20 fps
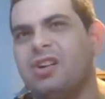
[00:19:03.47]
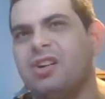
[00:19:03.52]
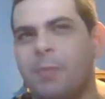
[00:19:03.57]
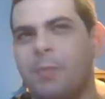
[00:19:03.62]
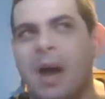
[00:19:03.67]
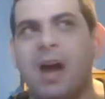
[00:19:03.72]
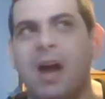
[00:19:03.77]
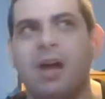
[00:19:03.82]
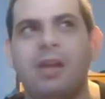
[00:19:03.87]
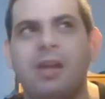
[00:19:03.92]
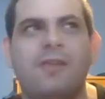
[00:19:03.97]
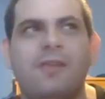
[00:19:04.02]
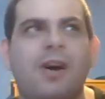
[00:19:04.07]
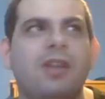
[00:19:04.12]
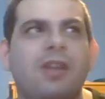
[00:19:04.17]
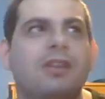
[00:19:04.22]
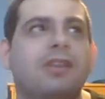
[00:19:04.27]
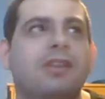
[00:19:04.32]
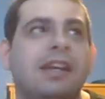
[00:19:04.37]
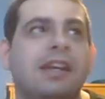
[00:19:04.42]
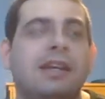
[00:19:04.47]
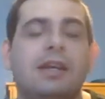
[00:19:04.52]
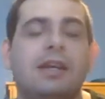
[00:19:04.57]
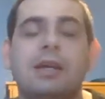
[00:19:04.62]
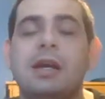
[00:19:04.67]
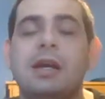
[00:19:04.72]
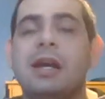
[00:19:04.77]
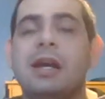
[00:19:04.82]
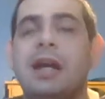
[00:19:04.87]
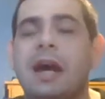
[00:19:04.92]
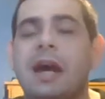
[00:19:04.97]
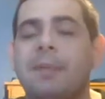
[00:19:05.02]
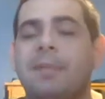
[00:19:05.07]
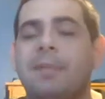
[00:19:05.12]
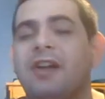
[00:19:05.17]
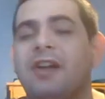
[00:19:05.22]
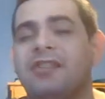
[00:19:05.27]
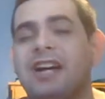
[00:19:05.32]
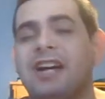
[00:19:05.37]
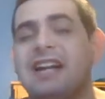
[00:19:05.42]
Your ba- your father is like." And
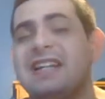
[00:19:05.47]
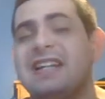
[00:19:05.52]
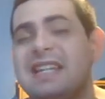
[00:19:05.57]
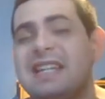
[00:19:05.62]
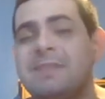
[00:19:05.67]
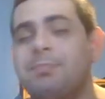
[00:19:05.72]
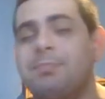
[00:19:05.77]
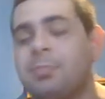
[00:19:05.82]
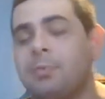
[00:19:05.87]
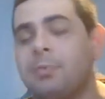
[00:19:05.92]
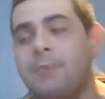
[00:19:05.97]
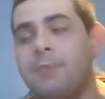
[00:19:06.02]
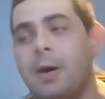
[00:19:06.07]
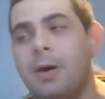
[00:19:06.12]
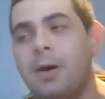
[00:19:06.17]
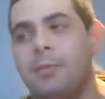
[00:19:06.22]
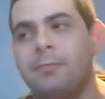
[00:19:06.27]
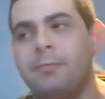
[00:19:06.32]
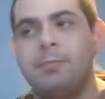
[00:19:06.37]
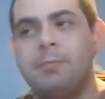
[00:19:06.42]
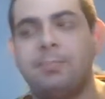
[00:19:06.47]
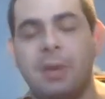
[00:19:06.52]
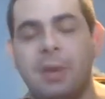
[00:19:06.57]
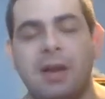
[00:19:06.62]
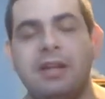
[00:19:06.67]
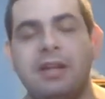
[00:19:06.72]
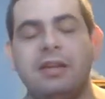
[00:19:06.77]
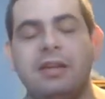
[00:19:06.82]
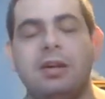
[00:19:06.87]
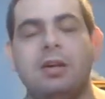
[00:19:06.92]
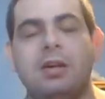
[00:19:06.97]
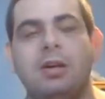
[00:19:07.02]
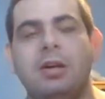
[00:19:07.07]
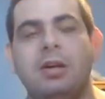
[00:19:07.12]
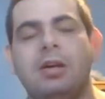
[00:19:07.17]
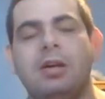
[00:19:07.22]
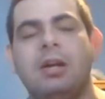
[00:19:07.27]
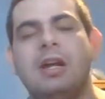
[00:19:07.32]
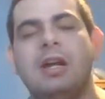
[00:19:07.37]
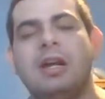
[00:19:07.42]
Bowser had to keep refu- rebutting
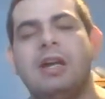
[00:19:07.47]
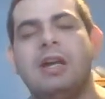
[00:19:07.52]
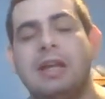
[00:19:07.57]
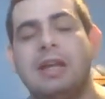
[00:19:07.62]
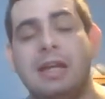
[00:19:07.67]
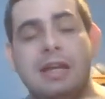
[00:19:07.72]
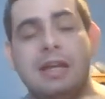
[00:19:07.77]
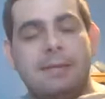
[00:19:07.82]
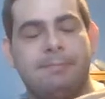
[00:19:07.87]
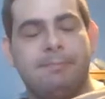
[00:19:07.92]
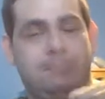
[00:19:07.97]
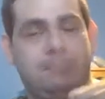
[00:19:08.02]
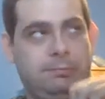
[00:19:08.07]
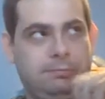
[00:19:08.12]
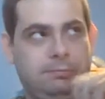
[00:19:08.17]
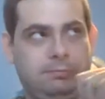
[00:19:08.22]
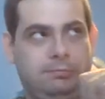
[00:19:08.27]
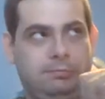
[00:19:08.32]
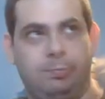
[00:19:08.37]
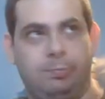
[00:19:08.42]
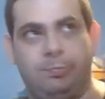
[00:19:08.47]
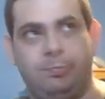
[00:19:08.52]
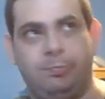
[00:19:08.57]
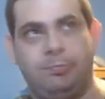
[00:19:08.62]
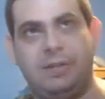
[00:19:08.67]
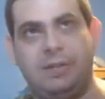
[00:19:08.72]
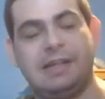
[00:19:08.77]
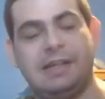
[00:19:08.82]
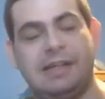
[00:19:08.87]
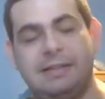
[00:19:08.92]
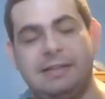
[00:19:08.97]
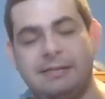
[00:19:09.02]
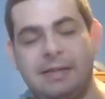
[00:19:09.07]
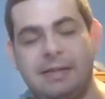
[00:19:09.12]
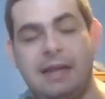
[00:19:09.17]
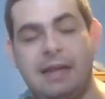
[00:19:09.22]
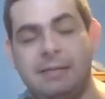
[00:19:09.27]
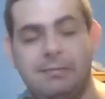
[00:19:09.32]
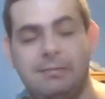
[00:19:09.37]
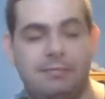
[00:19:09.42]
her, him, because like
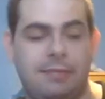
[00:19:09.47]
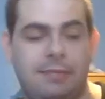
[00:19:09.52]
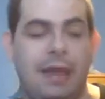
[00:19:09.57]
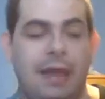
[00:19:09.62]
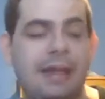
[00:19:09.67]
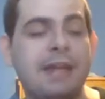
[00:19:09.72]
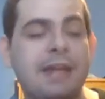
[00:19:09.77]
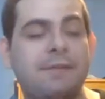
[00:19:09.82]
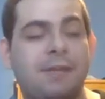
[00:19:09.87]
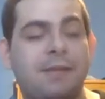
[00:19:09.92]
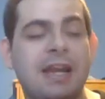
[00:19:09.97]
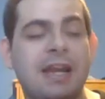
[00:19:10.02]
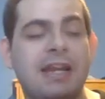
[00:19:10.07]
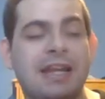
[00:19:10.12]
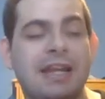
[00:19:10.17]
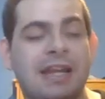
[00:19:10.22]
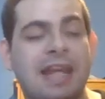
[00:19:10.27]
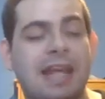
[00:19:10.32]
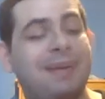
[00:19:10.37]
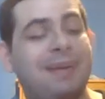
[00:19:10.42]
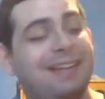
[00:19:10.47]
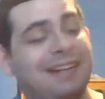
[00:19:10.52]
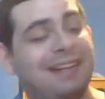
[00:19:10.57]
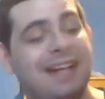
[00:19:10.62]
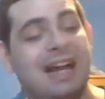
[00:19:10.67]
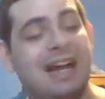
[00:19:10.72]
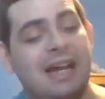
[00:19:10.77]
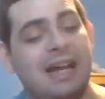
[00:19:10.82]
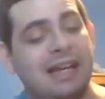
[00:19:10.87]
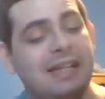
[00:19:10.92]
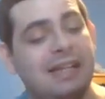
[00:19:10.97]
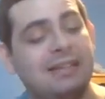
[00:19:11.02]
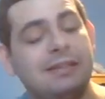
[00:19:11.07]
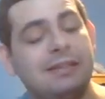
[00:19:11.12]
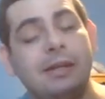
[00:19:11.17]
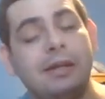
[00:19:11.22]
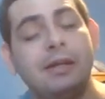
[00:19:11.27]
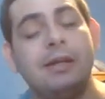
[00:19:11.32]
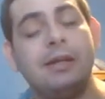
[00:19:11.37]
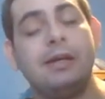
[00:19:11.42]
I, I keep forgetting that Kamek's a guy.
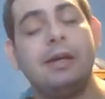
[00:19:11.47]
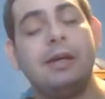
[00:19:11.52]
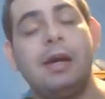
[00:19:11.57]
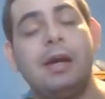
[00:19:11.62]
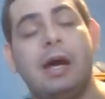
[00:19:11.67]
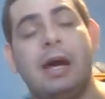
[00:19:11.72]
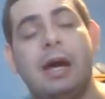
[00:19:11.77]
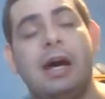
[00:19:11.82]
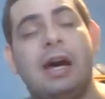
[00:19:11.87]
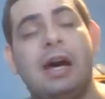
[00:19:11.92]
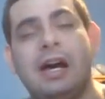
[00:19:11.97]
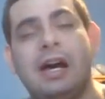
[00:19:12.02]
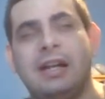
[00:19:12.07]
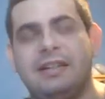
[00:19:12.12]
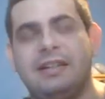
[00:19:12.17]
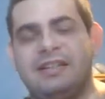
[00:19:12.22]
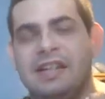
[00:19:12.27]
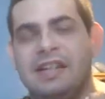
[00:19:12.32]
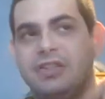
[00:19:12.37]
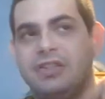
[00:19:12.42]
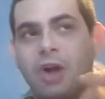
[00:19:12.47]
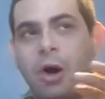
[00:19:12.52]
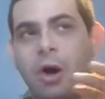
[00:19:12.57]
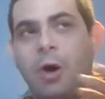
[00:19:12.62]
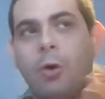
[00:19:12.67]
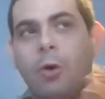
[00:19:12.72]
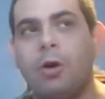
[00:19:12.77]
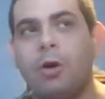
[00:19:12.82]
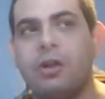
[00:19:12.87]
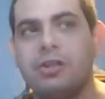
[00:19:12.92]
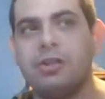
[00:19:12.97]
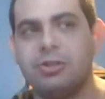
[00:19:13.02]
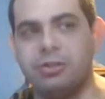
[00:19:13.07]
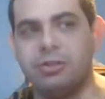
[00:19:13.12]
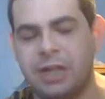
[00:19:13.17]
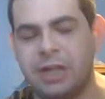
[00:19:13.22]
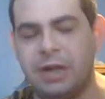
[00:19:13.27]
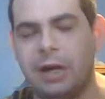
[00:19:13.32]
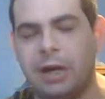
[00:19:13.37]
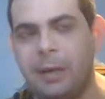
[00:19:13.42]
Uh-huh. Uh, it's like, no, you
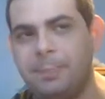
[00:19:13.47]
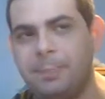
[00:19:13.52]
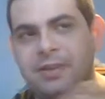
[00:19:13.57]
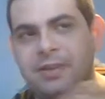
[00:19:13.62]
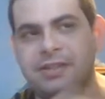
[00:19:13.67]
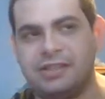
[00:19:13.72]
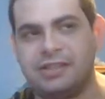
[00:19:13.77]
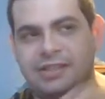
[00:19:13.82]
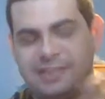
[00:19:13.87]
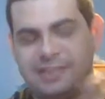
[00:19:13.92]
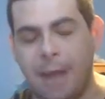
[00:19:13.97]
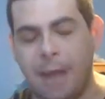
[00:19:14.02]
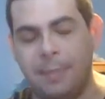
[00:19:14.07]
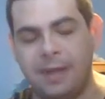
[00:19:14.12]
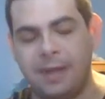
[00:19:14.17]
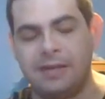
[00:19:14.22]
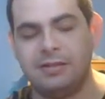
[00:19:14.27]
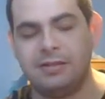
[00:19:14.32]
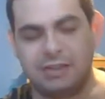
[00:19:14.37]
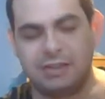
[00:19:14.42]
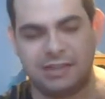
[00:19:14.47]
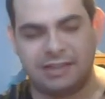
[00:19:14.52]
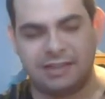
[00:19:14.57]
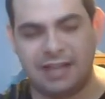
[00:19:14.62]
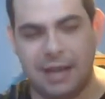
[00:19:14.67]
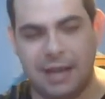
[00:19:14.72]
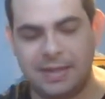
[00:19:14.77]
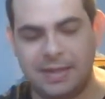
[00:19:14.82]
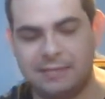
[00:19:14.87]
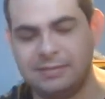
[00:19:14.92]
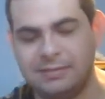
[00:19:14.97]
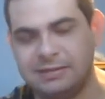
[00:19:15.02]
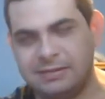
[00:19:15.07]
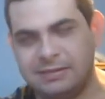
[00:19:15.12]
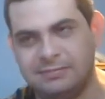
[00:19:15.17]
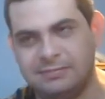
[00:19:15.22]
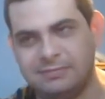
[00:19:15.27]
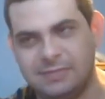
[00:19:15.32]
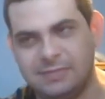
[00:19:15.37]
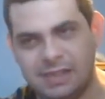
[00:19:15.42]
shut up. Just stop it. Just stop it.
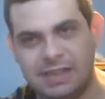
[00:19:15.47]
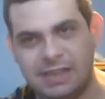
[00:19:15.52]
Uh-huh.